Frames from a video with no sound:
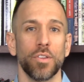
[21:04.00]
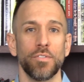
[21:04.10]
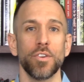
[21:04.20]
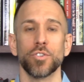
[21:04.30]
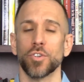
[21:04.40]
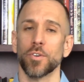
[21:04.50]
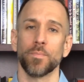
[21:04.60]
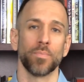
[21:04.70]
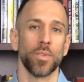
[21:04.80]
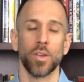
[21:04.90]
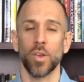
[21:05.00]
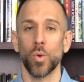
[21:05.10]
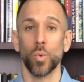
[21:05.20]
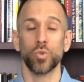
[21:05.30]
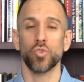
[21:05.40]
future
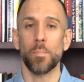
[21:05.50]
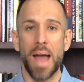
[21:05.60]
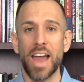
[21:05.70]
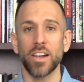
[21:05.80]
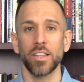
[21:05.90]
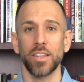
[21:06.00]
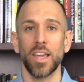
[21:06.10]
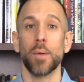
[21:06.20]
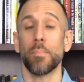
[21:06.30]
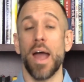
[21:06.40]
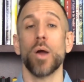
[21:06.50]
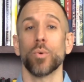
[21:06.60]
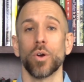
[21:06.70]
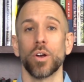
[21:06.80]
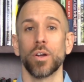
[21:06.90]
will dramatically
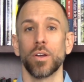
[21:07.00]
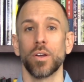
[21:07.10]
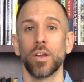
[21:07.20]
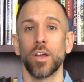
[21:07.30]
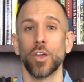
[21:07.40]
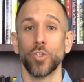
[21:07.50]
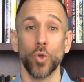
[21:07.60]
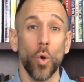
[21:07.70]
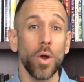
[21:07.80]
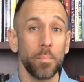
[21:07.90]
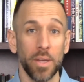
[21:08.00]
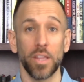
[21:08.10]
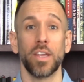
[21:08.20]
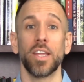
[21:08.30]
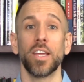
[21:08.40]
empower your
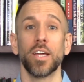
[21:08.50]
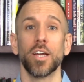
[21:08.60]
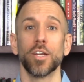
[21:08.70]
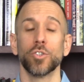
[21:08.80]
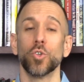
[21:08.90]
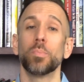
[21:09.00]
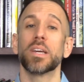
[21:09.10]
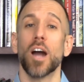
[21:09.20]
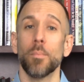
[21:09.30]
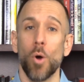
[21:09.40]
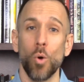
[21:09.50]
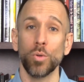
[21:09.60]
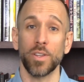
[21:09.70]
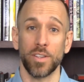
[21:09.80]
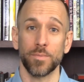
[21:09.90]
ability to become
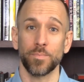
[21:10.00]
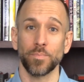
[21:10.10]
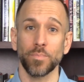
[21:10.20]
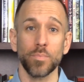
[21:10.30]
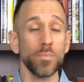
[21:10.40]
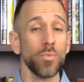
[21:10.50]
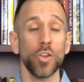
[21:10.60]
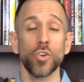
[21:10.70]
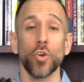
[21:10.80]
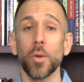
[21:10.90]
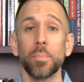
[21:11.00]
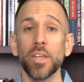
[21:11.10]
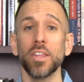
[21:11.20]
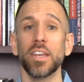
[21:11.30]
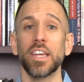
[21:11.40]
holy, your
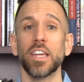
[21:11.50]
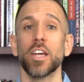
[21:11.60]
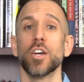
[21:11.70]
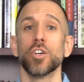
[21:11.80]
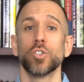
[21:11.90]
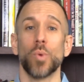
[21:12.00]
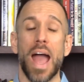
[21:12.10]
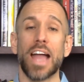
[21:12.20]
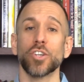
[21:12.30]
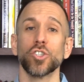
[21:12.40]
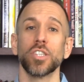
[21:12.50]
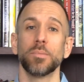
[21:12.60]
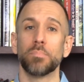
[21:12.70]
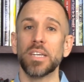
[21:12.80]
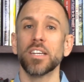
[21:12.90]
ability to actually
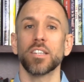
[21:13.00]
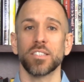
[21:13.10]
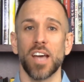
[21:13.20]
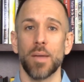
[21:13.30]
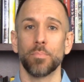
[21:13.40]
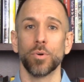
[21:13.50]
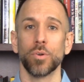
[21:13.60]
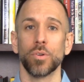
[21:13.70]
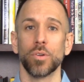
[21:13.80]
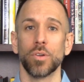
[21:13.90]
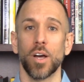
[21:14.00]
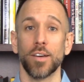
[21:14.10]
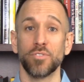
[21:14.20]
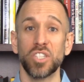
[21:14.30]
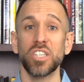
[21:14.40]
be a disciple
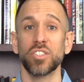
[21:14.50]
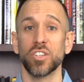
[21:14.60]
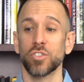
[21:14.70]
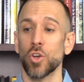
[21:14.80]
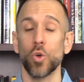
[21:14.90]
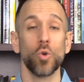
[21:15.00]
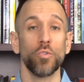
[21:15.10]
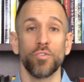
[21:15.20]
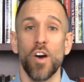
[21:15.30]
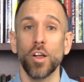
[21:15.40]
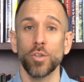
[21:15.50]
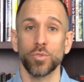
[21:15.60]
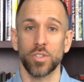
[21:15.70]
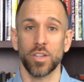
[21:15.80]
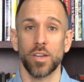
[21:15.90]
of Jesus who
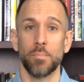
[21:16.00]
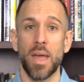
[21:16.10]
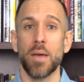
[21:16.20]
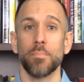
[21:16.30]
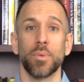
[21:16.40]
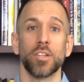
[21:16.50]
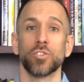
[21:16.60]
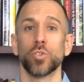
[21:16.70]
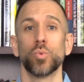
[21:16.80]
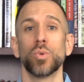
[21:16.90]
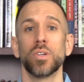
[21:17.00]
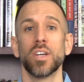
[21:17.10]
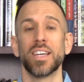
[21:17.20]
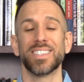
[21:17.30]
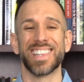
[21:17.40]
follows the commandments, who
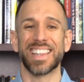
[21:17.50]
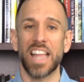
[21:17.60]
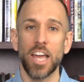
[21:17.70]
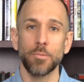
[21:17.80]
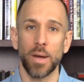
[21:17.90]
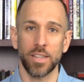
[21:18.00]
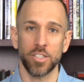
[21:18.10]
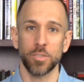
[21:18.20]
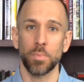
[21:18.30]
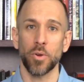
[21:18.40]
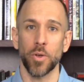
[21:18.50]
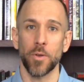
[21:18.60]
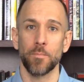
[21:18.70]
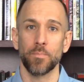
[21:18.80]
is led by the Spirit.